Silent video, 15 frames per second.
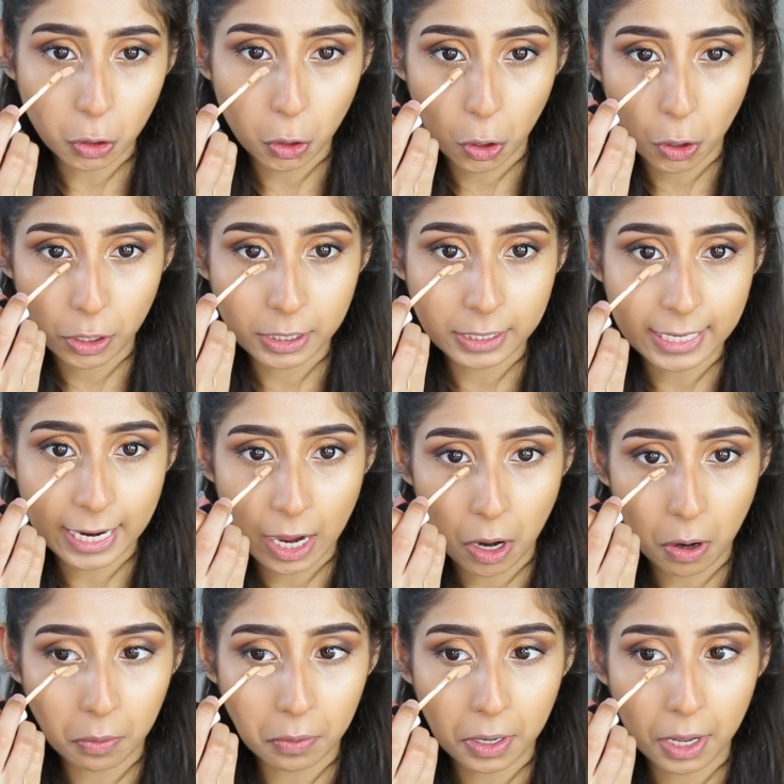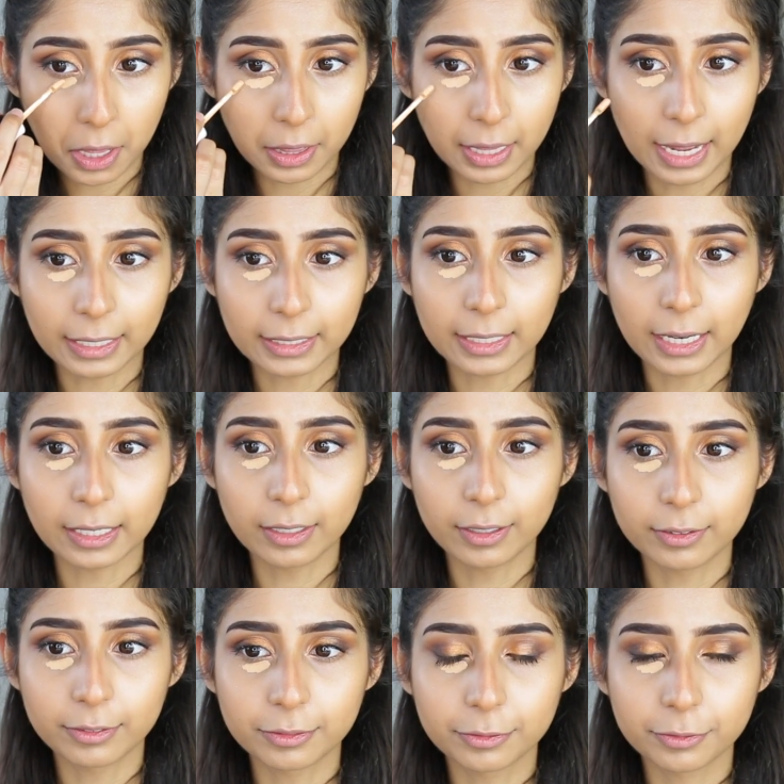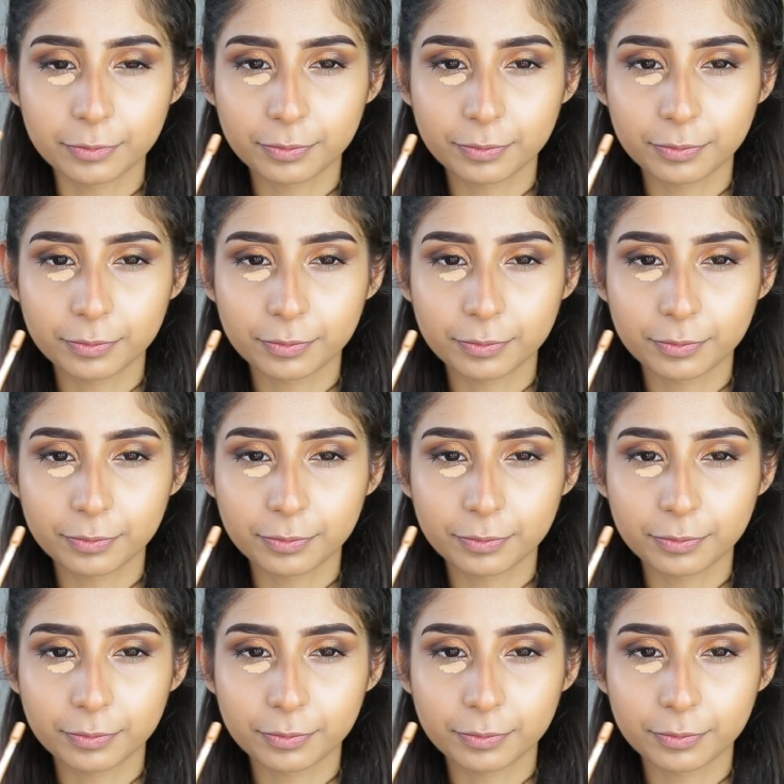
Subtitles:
tone down that kind of